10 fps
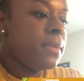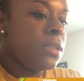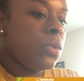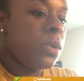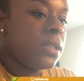
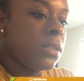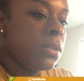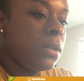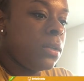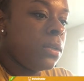This course is
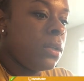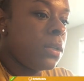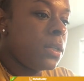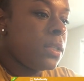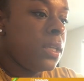called
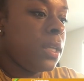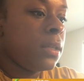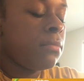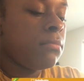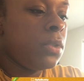
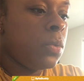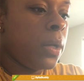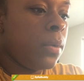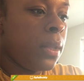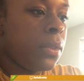Nursing
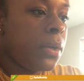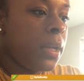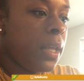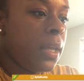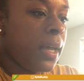2130.